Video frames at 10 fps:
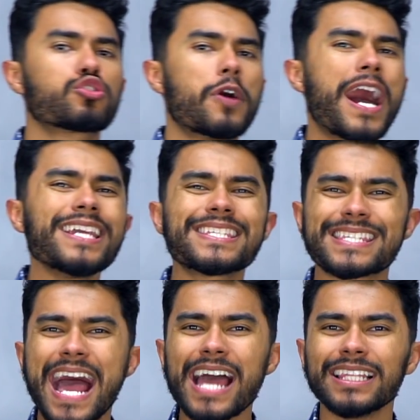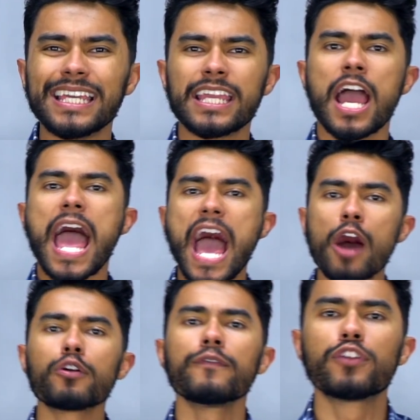try styling
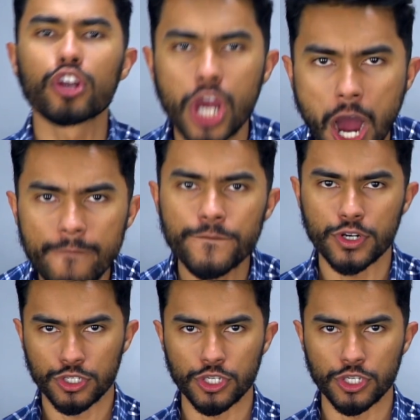out of your comfort